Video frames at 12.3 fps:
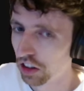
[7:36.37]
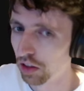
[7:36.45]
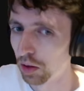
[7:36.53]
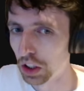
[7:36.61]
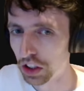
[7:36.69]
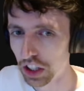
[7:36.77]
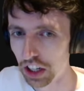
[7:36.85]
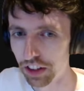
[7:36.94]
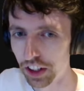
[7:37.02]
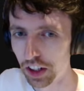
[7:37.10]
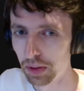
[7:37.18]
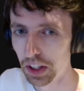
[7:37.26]
We'll see if
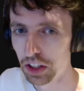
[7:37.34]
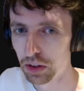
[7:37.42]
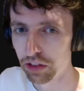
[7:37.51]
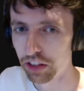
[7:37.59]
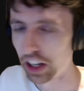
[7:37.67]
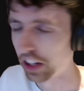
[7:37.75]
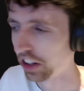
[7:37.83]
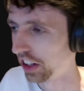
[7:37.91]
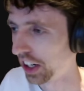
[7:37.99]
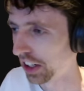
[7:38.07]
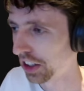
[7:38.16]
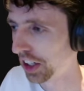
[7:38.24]
it competes with Fire
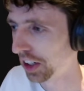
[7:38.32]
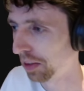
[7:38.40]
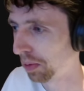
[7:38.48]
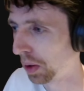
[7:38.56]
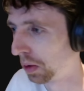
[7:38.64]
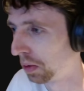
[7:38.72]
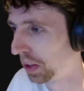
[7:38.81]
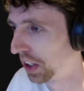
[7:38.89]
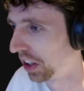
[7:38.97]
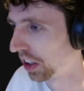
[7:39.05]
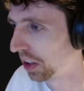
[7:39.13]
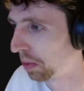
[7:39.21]
and Execute. Probably
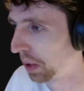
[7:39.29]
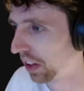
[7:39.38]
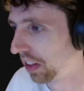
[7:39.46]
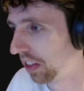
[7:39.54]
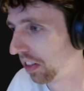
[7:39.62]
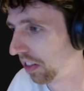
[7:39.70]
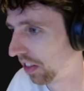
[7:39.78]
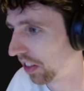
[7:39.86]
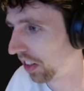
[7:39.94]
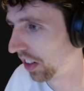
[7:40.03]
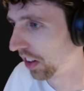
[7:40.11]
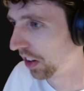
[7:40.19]
not, but
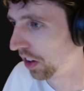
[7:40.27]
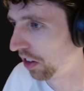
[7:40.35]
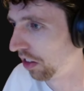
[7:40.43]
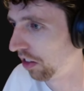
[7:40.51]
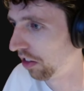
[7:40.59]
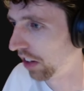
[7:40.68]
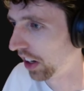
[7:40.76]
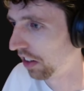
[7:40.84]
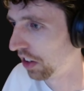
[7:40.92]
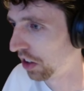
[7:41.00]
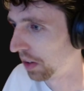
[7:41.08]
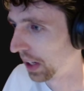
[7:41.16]
very
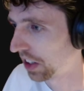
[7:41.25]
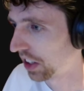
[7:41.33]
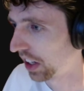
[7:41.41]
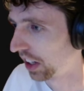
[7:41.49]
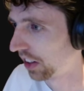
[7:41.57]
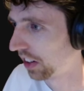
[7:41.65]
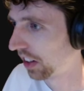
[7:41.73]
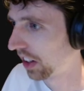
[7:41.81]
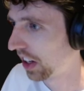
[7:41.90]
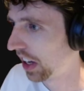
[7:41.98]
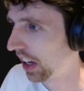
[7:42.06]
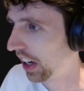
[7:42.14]
few specs can.
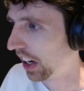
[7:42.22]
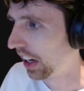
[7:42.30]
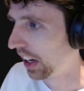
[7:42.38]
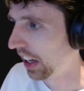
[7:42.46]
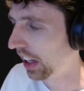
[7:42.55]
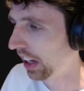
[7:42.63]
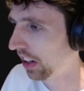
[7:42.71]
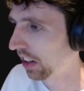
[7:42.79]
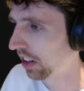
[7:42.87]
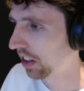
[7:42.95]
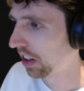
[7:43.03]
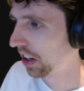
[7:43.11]

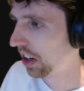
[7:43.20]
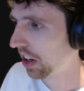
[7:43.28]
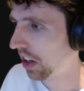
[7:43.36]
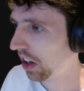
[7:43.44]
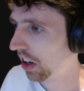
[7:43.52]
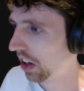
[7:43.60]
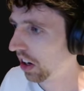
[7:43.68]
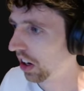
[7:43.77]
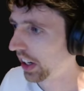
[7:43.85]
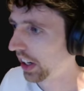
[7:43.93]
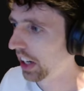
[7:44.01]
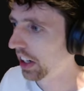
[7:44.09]
Enlightened,
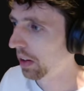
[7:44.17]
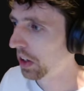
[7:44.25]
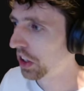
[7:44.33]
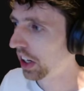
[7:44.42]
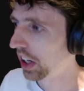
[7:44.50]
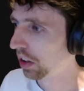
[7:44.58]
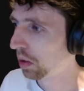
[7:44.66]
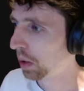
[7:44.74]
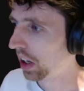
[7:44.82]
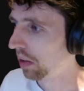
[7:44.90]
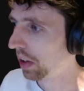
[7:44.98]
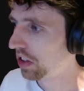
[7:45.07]
Arcane damage dealt
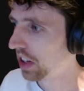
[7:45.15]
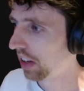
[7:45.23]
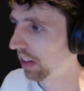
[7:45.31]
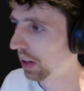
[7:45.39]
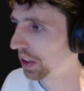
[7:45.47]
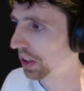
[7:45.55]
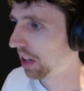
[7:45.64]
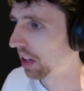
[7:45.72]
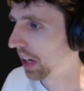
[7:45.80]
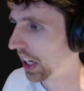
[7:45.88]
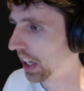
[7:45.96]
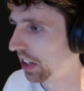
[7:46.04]
while above 70%
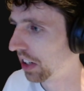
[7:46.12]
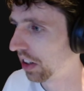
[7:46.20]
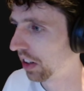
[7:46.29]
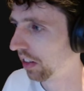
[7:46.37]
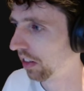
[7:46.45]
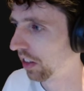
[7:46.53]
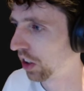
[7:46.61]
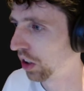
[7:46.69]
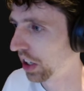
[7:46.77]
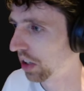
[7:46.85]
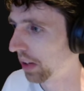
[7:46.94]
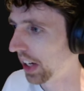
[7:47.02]
mana is
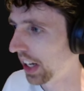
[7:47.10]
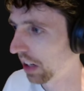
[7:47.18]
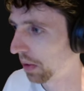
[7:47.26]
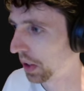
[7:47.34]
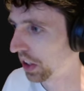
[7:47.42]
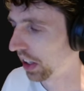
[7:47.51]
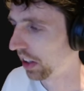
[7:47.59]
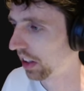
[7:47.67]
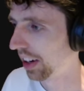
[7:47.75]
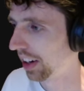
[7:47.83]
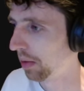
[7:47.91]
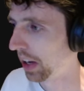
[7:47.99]
increased by
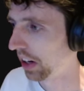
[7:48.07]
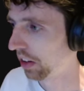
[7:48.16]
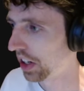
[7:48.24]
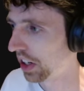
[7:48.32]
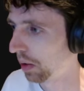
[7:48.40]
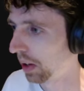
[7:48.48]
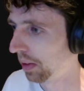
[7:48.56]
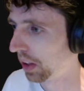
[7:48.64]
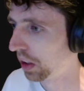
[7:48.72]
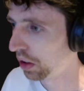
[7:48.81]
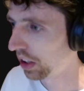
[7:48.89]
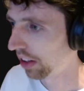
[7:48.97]
8%, and mana regen while
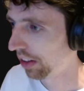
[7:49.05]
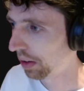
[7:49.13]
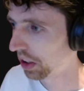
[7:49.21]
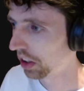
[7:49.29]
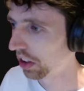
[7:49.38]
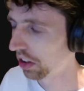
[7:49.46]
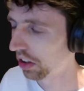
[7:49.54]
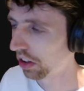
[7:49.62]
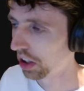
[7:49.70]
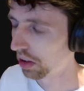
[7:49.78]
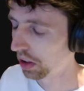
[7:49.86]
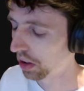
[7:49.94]
below 70% is
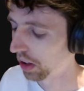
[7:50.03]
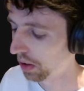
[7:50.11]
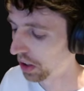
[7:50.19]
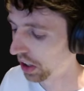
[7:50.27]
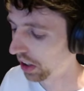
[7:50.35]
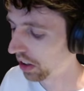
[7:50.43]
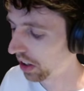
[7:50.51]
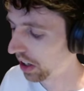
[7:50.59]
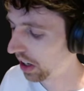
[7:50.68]
increased by 20%.